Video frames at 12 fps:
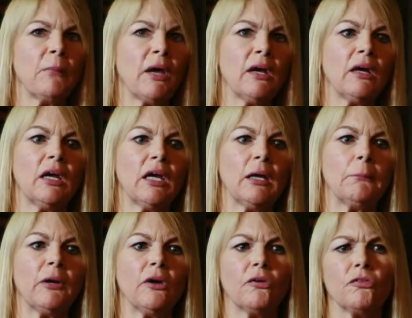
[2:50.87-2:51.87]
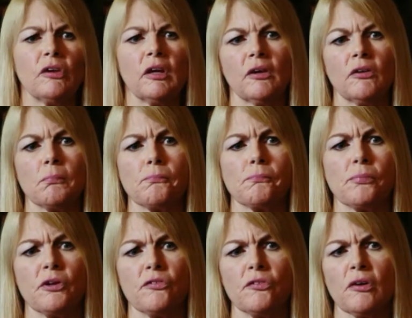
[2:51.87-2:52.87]
mainly, because he had a
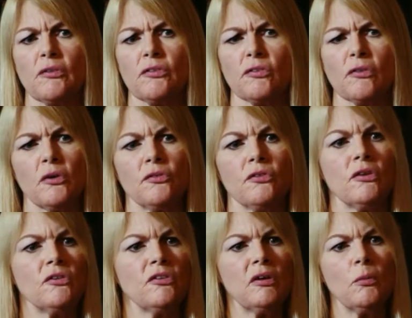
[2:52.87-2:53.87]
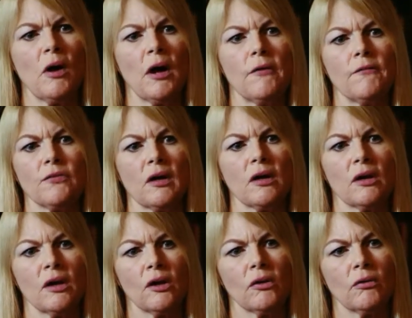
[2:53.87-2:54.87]
precise OCD way of
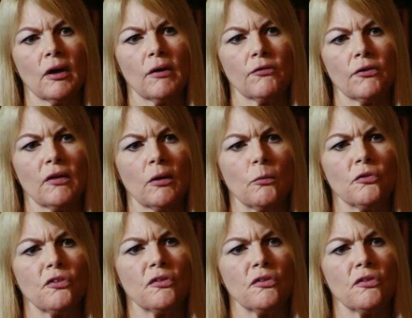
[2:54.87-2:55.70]
thinking, you know, everything was